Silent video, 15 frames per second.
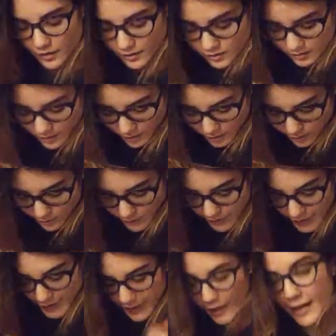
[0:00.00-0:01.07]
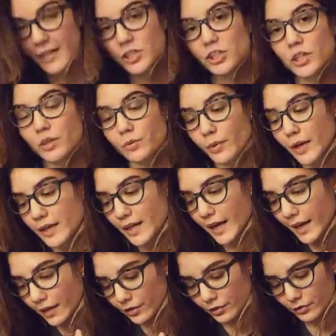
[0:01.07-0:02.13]
So, and I actually ran
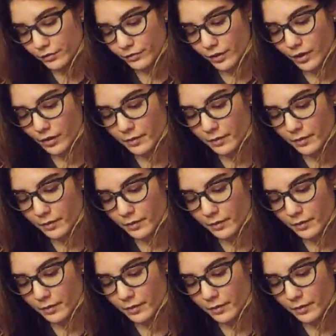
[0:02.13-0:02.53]
out of,